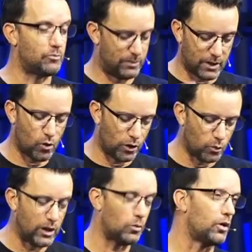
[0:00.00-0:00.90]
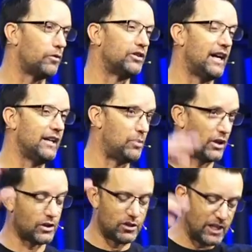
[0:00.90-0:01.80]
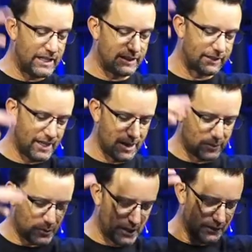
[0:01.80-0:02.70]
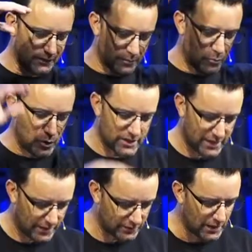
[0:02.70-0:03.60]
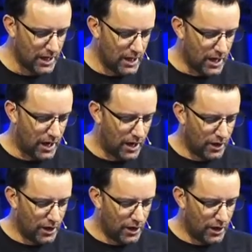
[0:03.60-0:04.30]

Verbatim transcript: the word werewolf diet because you eat at times when the moon is out, uh,